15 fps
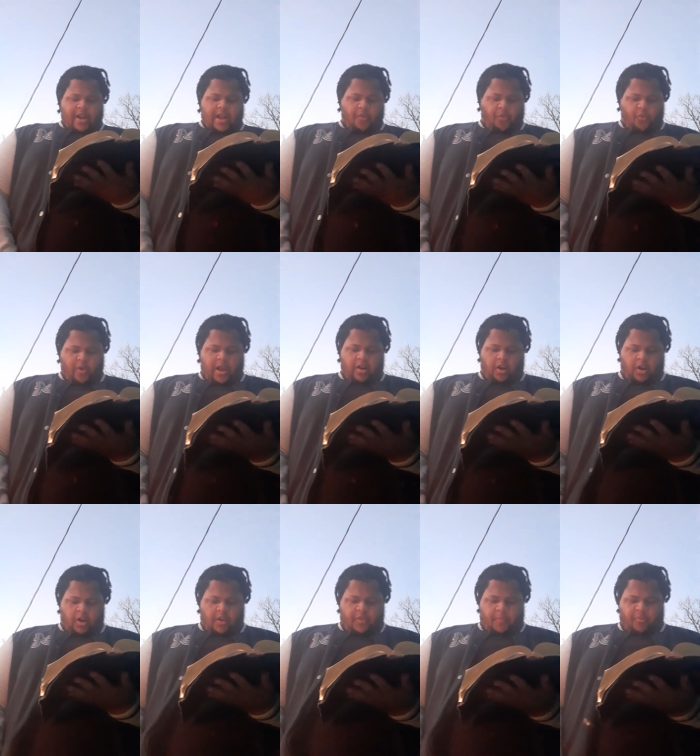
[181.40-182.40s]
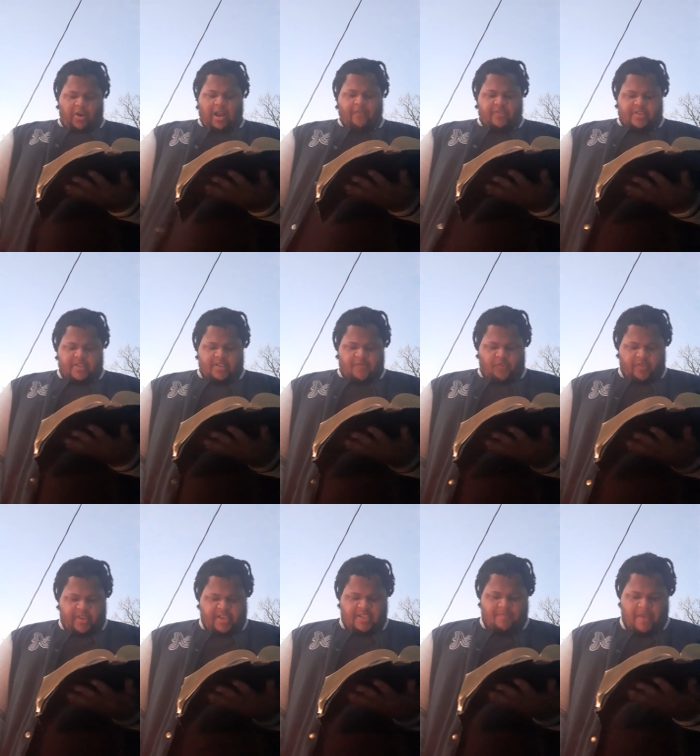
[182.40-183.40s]
out throughout all the provinces, for
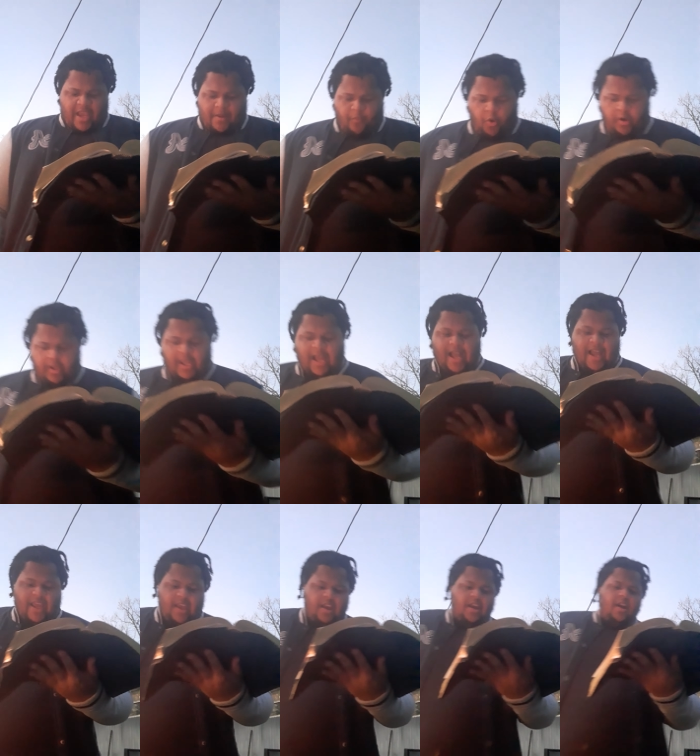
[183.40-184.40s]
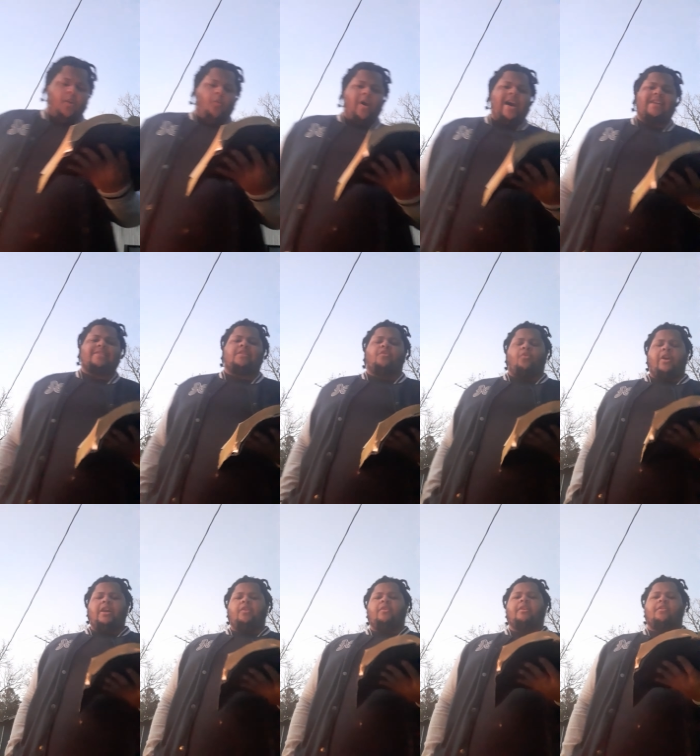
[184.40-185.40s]
this man Mordecai waxed
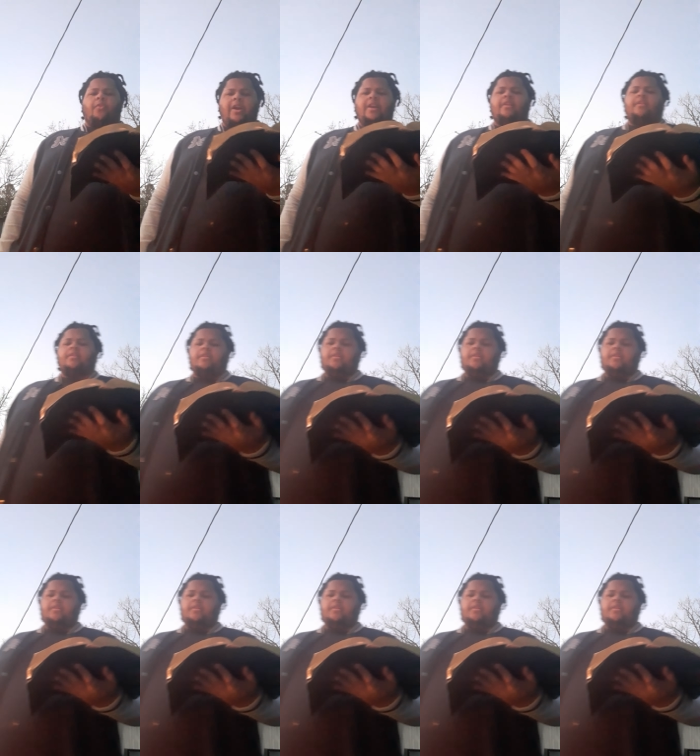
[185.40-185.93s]
greater and greater.